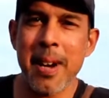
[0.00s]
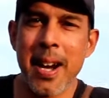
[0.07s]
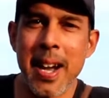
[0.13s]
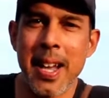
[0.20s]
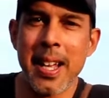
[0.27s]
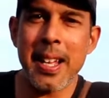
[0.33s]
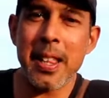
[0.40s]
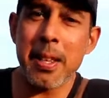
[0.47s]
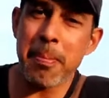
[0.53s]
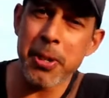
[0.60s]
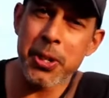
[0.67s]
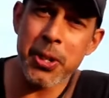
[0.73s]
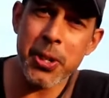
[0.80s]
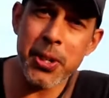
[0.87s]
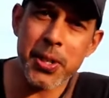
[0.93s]
by the
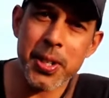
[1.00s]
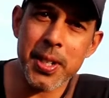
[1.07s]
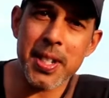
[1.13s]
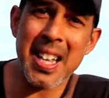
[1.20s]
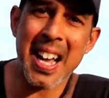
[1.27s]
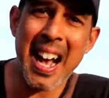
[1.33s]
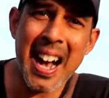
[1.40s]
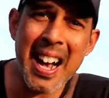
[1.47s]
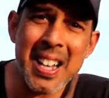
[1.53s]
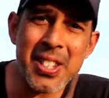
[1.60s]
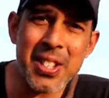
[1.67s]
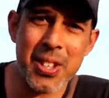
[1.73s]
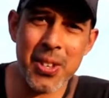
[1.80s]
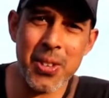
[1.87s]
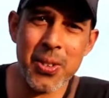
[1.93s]
producer to
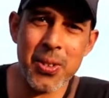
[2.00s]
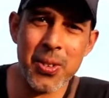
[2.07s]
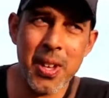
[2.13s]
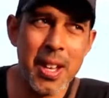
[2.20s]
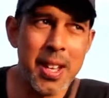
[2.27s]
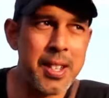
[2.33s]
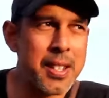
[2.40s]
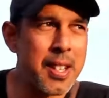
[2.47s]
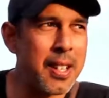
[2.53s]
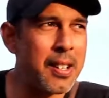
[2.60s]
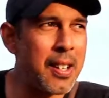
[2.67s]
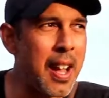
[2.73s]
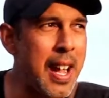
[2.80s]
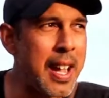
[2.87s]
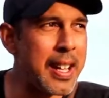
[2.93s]
ask you to
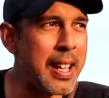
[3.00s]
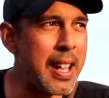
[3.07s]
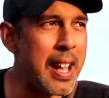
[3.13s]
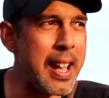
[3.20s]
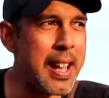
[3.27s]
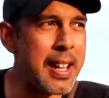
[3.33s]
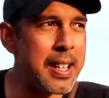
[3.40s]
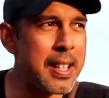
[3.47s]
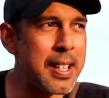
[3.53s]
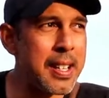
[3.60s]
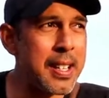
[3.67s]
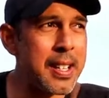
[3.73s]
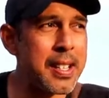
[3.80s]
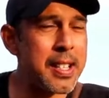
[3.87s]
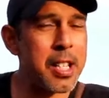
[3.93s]
like and
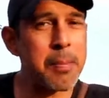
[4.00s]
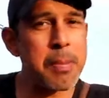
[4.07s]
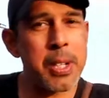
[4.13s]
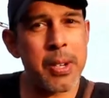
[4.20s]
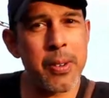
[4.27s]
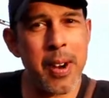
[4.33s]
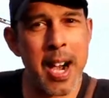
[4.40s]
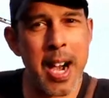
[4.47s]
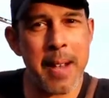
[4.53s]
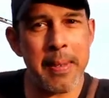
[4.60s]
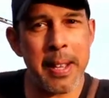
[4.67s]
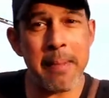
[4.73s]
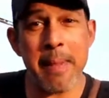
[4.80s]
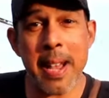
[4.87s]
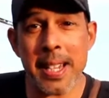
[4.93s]
subscribe.
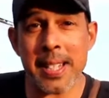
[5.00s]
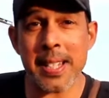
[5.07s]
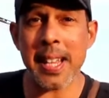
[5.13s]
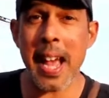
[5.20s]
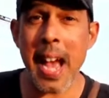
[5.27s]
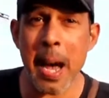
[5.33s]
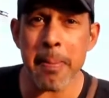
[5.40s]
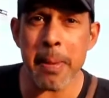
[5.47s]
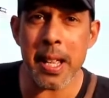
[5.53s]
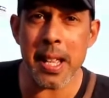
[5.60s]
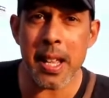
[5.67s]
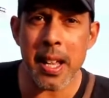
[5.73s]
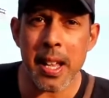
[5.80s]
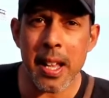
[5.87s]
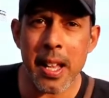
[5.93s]
It makes us happy
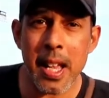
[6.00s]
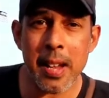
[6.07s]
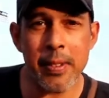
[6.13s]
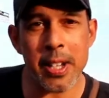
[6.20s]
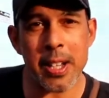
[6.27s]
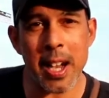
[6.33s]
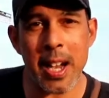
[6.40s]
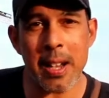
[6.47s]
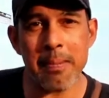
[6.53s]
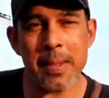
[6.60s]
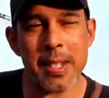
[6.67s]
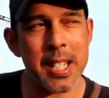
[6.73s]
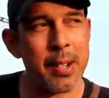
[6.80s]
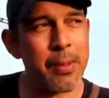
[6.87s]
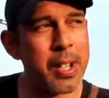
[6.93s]
every time
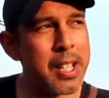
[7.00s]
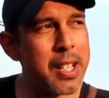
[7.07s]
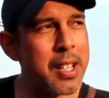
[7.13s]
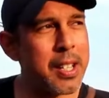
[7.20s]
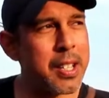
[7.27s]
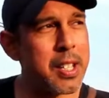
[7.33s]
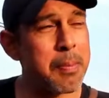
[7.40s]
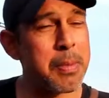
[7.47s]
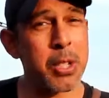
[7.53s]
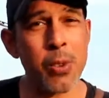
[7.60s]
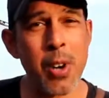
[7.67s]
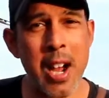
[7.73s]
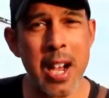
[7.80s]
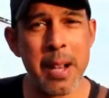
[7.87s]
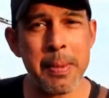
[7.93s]
someone
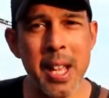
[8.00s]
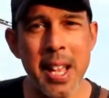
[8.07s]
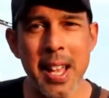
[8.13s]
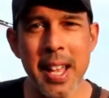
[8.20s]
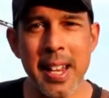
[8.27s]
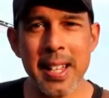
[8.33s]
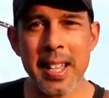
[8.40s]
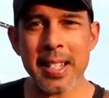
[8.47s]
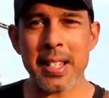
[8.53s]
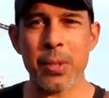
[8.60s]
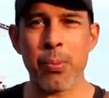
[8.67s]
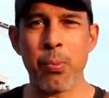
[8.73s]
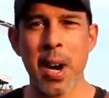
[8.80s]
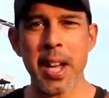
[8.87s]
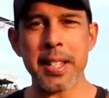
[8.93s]
subscribes and gets
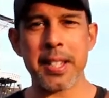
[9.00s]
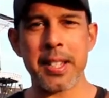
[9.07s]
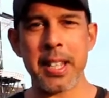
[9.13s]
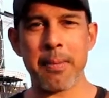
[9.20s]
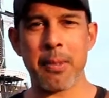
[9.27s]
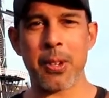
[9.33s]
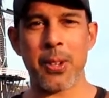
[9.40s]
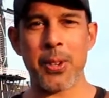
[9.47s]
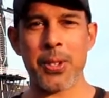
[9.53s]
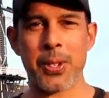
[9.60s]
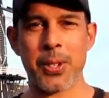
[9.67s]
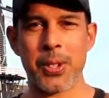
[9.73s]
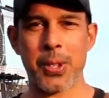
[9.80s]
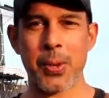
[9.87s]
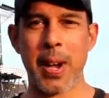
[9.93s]
us one step
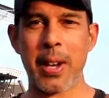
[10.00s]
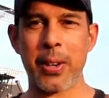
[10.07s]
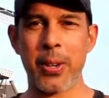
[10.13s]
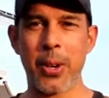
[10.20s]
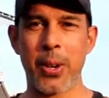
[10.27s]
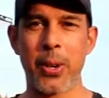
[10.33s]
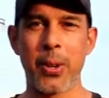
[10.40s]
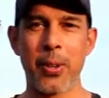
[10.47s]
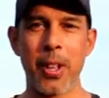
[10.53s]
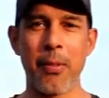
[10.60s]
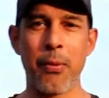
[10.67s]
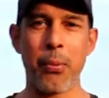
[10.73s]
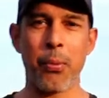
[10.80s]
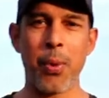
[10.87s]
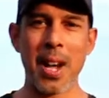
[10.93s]
closer to our goal
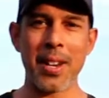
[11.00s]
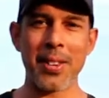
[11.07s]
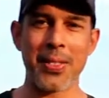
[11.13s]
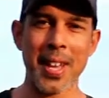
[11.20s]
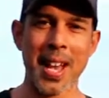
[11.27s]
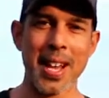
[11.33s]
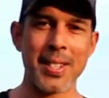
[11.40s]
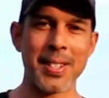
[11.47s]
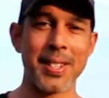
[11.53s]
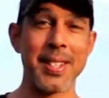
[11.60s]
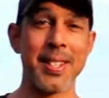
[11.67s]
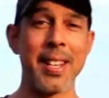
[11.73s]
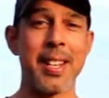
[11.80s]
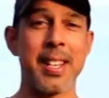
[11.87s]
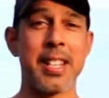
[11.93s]
of
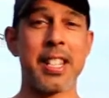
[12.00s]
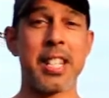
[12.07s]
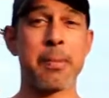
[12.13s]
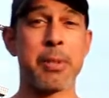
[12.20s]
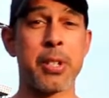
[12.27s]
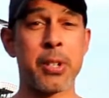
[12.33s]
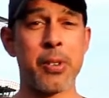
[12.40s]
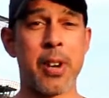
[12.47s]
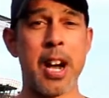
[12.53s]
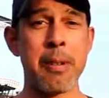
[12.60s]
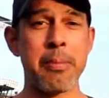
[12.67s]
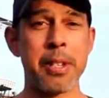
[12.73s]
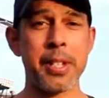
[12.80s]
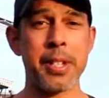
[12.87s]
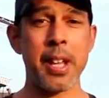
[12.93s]
1,000
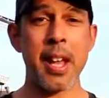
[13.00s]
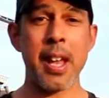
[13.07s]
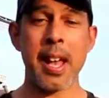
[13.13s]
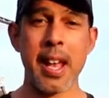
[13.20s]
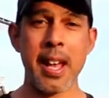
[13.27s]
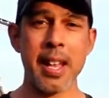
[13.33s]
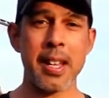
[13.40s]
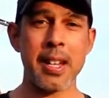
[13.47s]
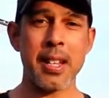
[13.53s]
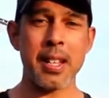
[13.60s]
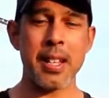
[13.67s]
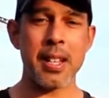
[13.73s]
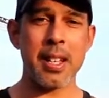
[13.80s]
subscribers and